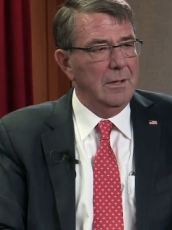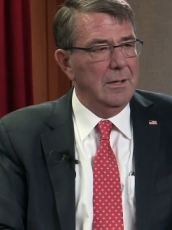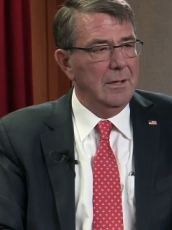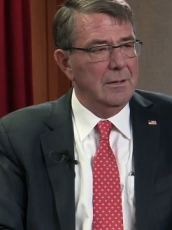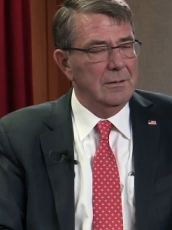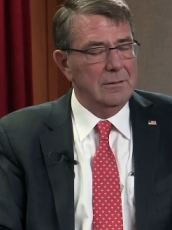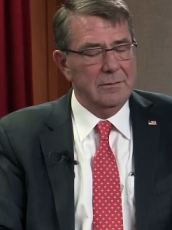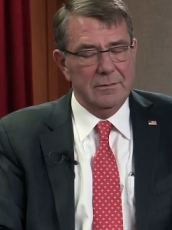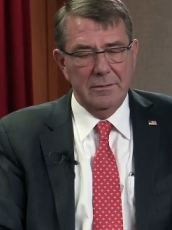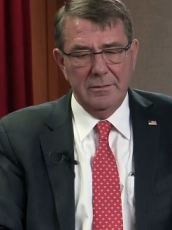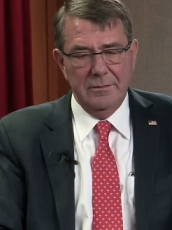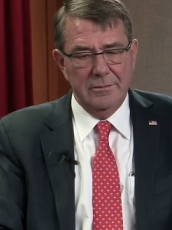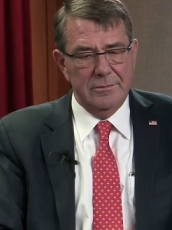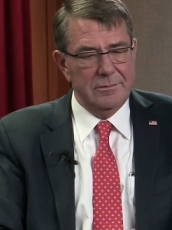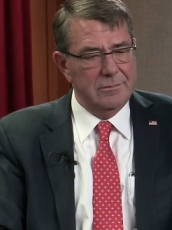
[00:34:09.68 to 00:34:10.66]
and
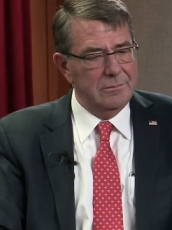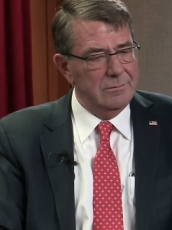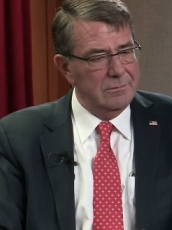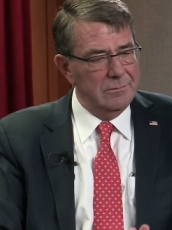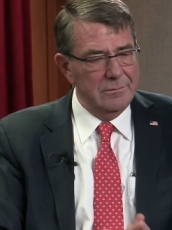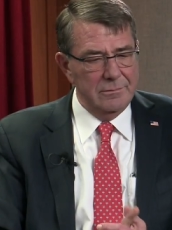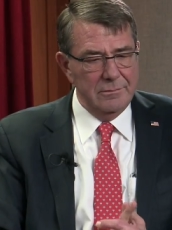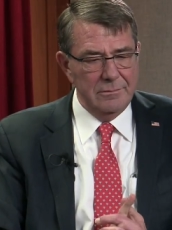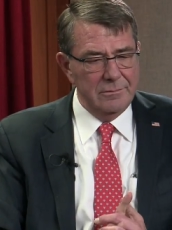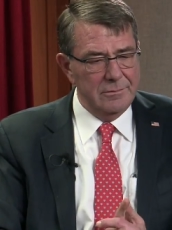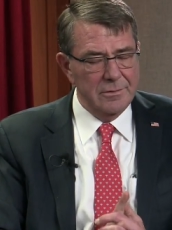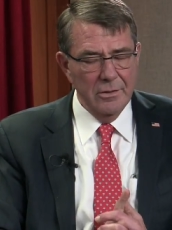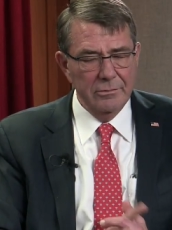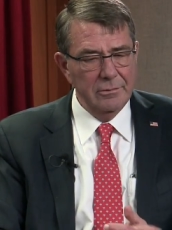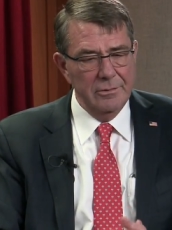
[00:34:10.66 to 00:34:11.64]
uh,
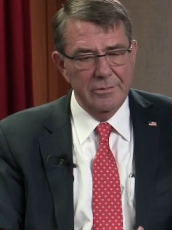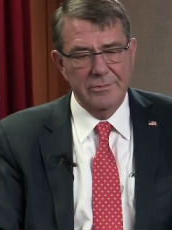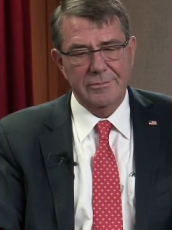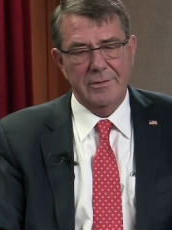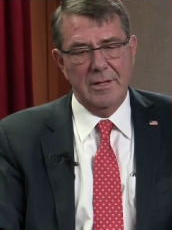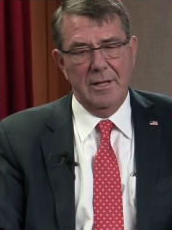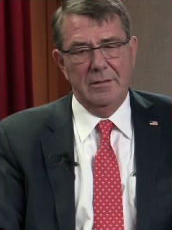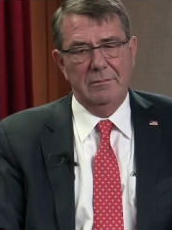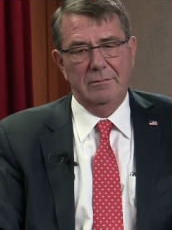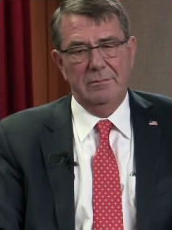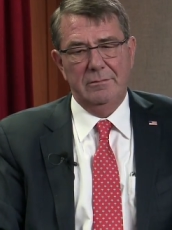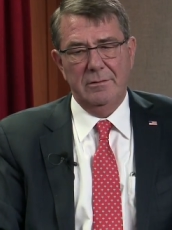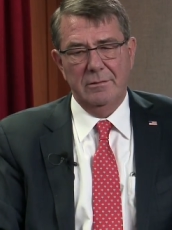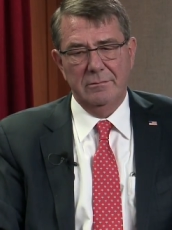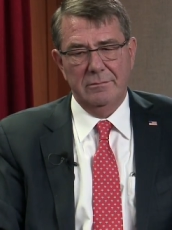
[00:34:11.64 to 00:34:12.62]
don't lose that.
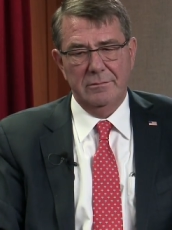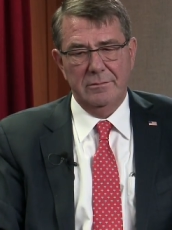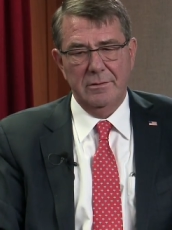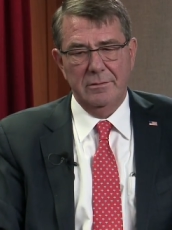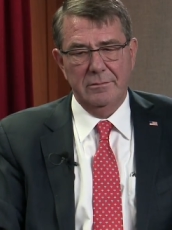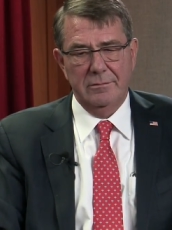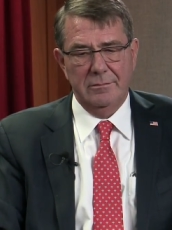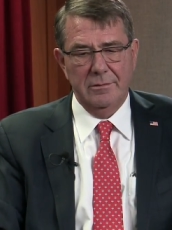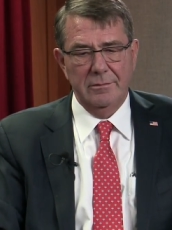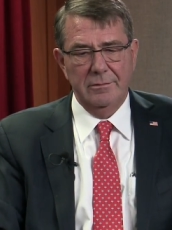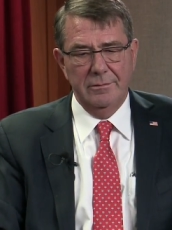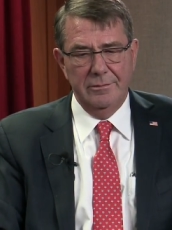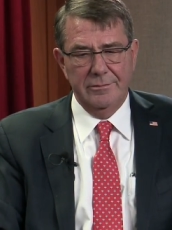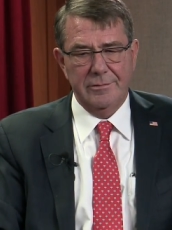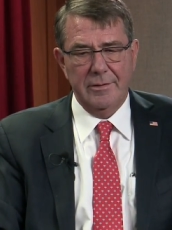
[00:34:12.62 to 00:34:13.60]
Don't don't
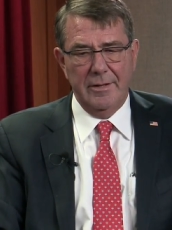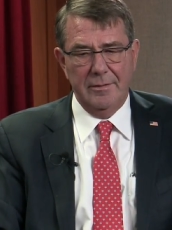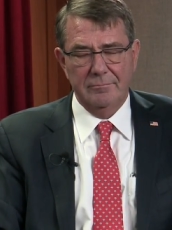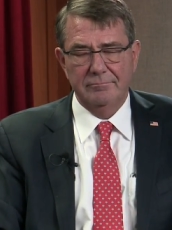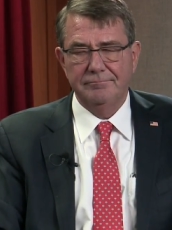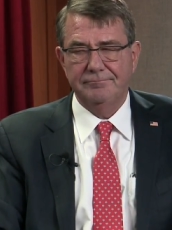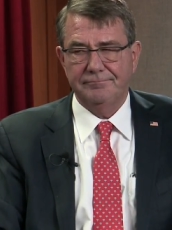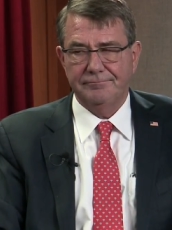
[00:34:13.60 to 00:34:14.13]
don't lose that.